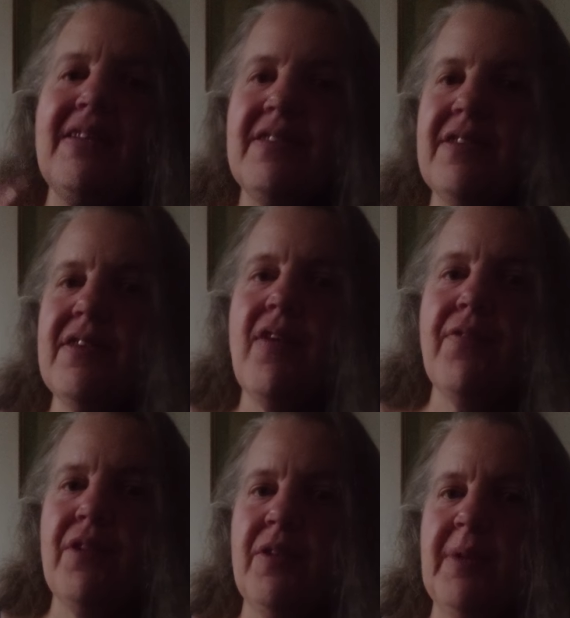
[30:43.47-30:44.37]
it's the
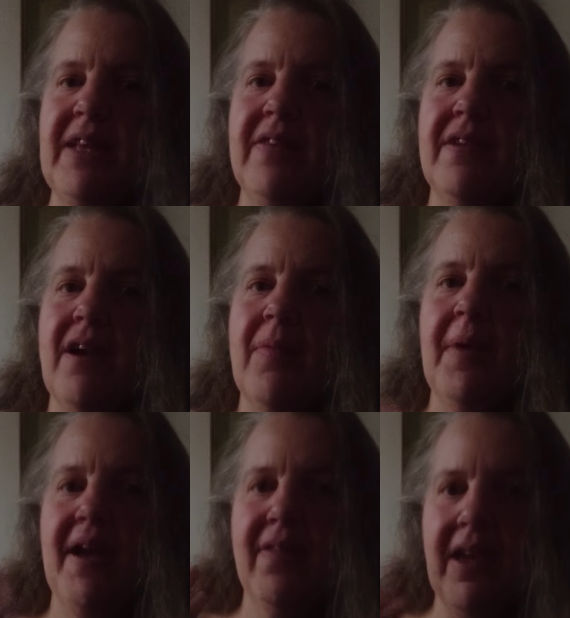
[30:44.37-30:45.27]
stuff that's been stuck
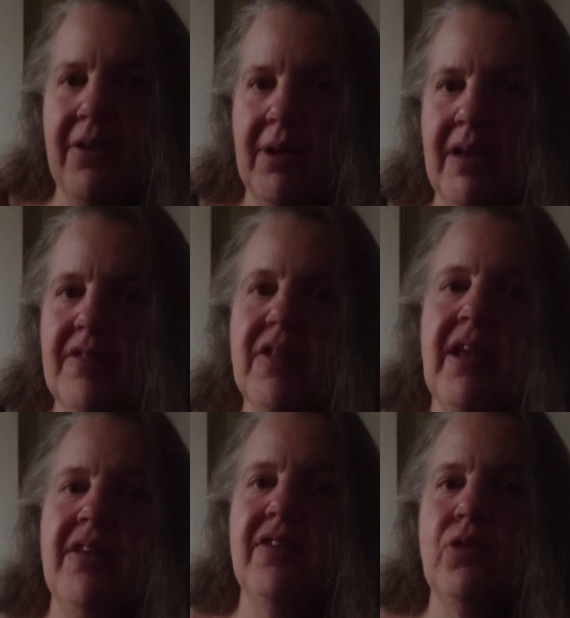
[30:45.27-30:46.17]
back there. And
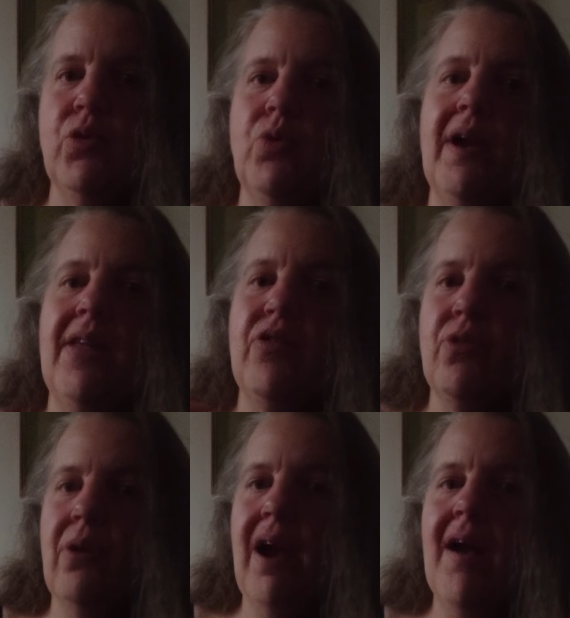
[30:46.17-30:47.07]
it's a good way
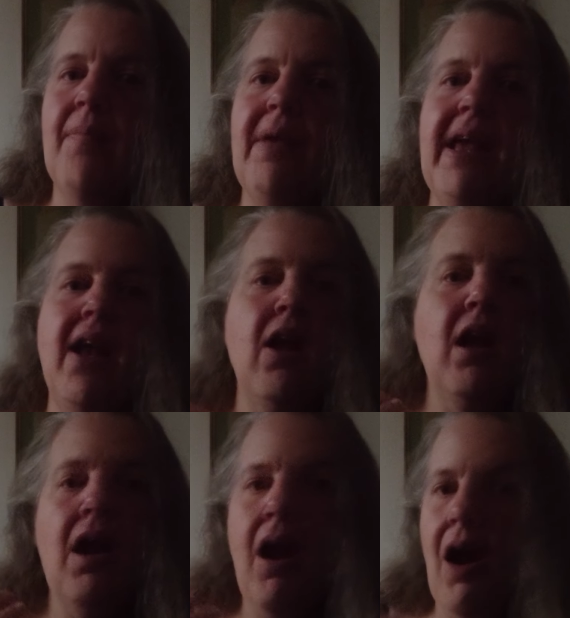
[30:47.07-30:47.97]
through humming,
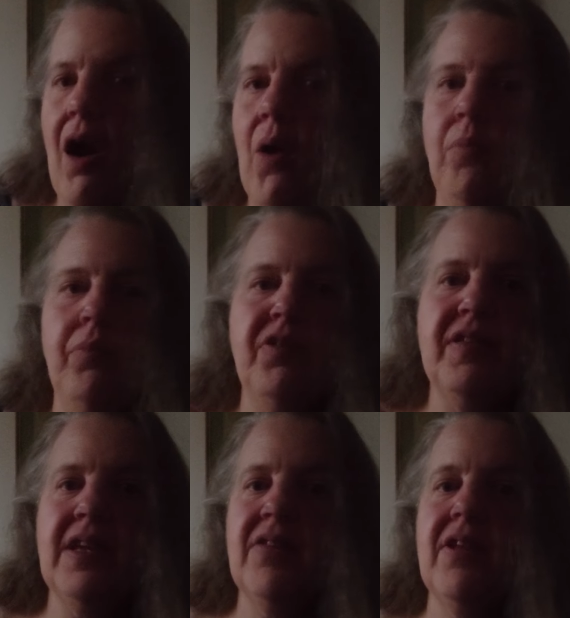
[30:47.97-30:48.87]
ohms,
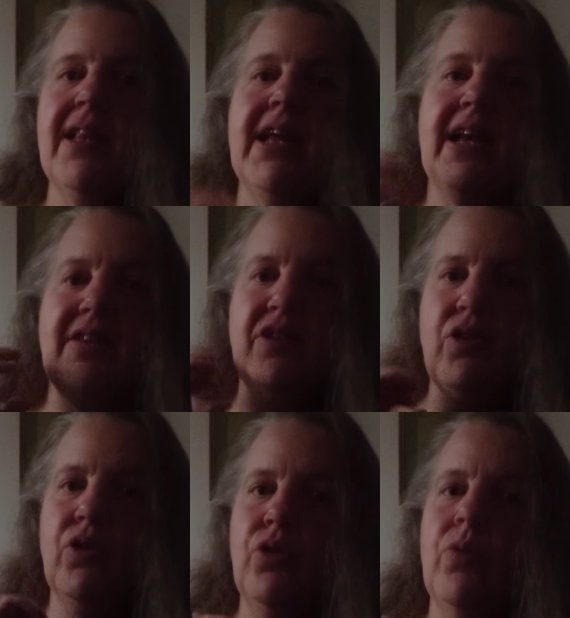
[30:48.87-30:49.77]
things like that. It's a
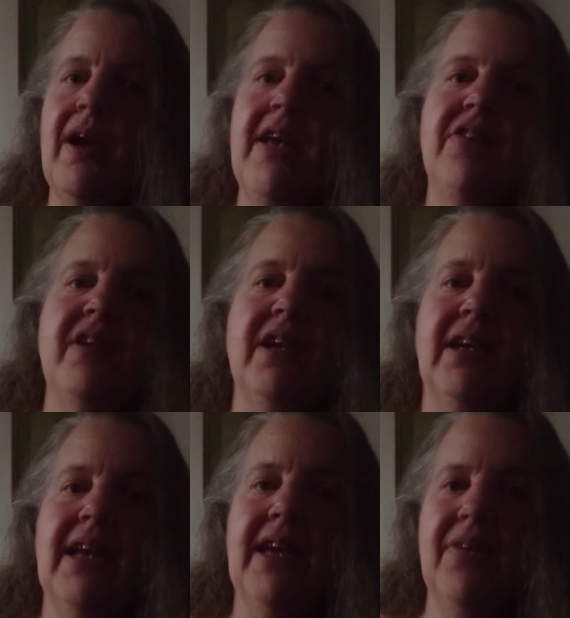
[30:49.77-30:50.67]
good way to
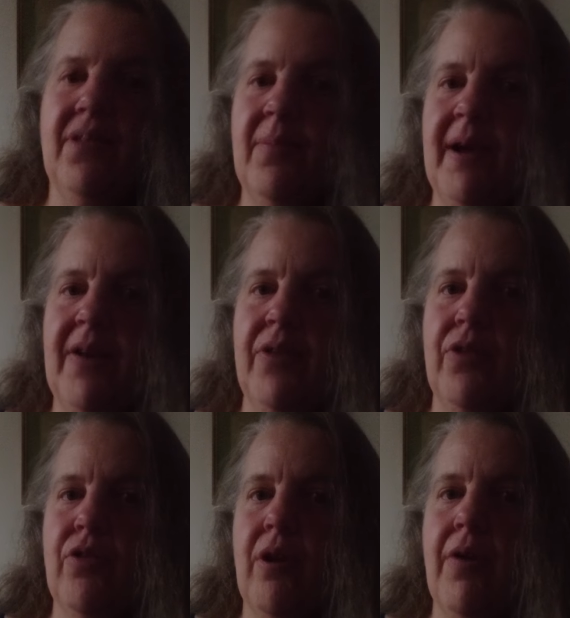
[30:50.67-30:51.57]
clear the back of the
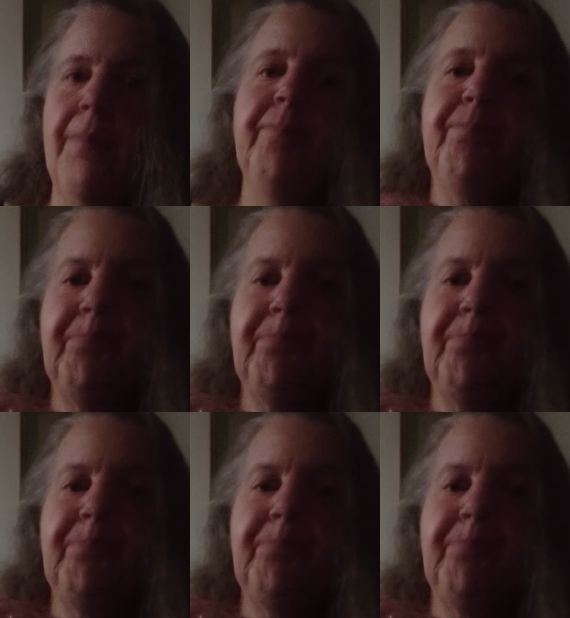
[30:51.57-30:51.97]
throat